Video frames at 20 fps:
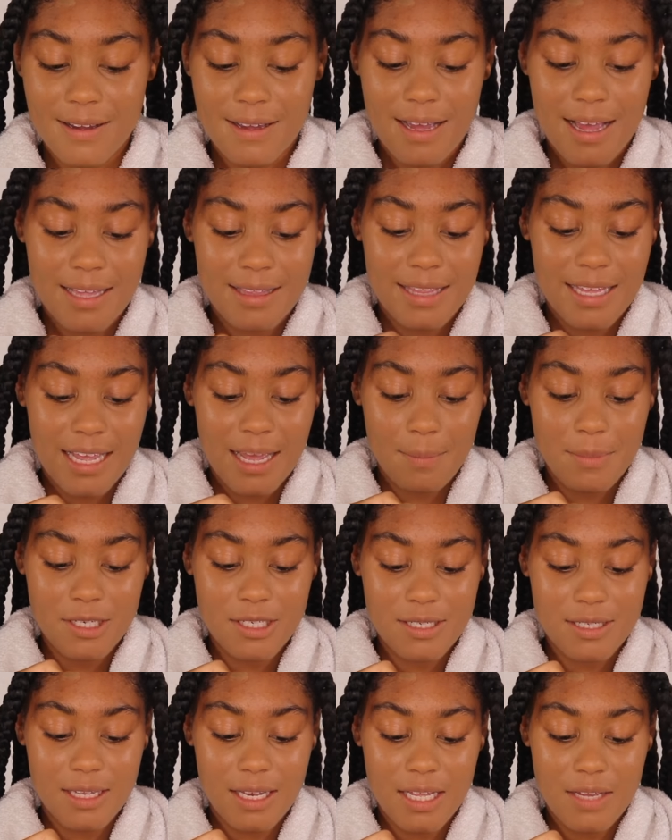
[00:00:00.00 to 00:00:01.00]
I think I'm gonna
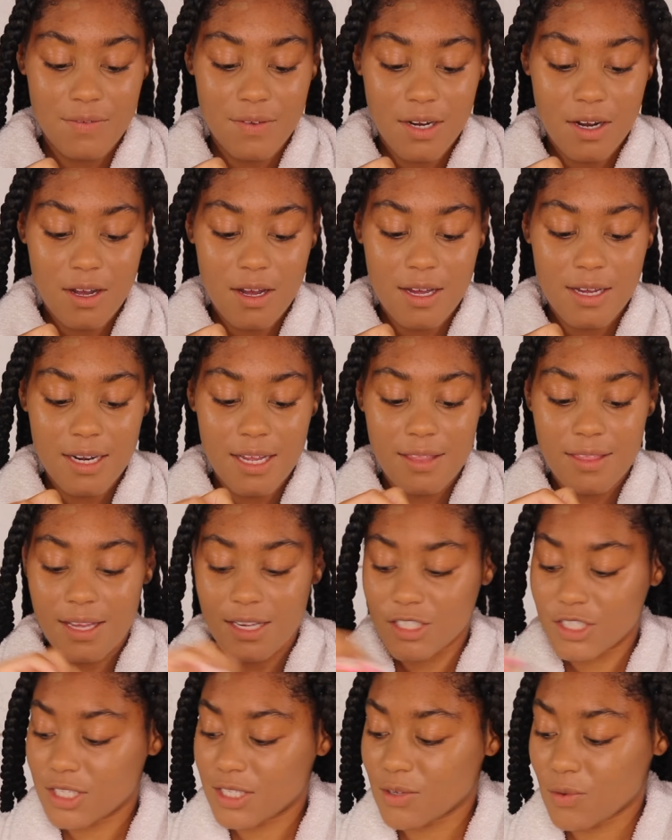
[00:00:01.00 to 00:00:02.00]
just leave it on, and
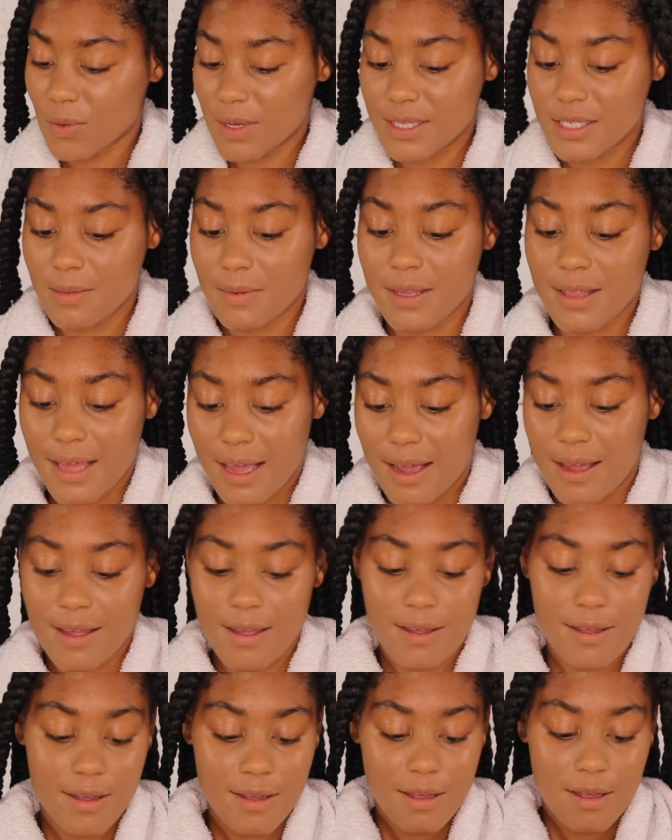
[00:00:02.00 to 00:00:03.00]
that's just going to be
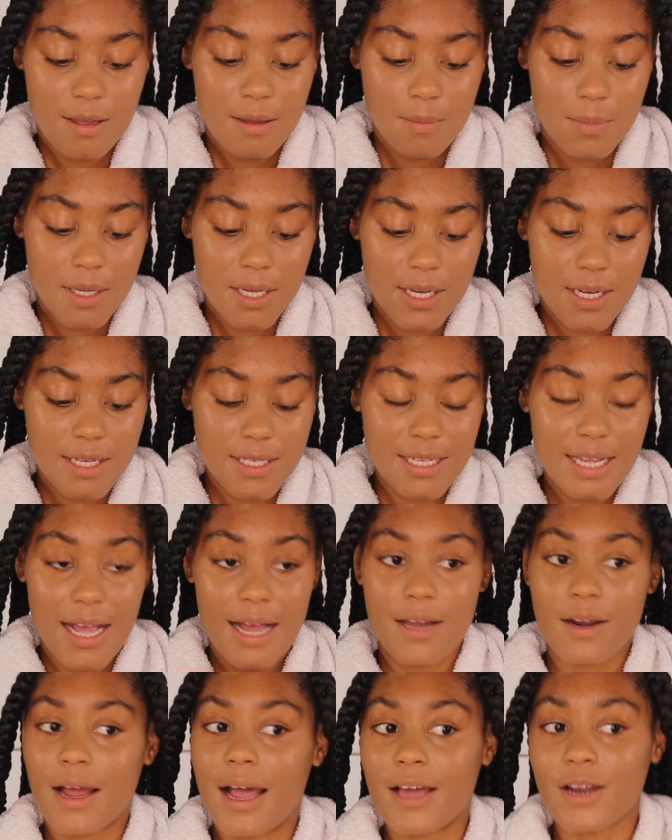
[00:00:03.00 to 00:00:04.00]
that, because
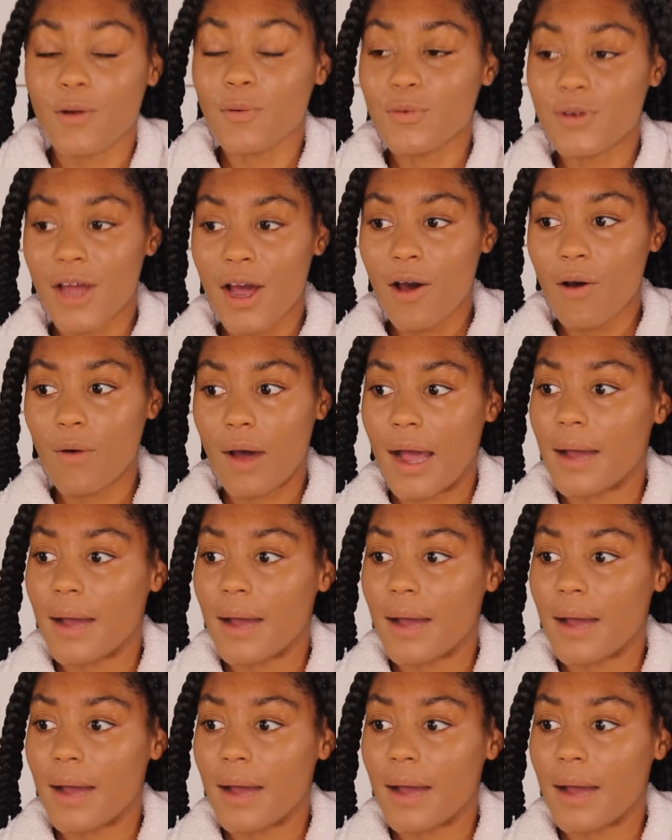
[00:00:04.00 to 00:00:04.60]
I don't know.